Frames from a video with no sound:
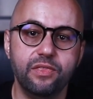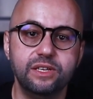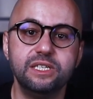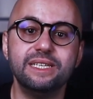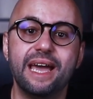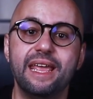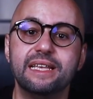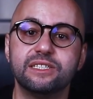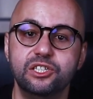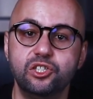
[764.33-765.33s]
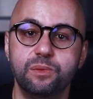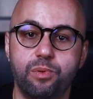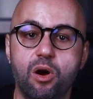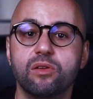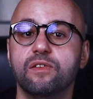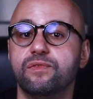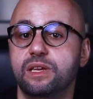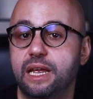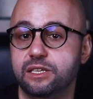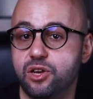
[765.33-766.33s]
This is an essential part of
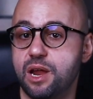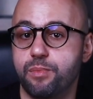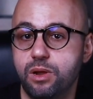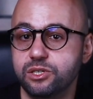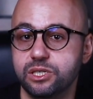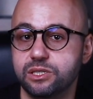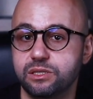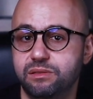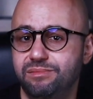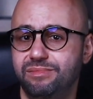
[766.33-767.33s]
the entire process.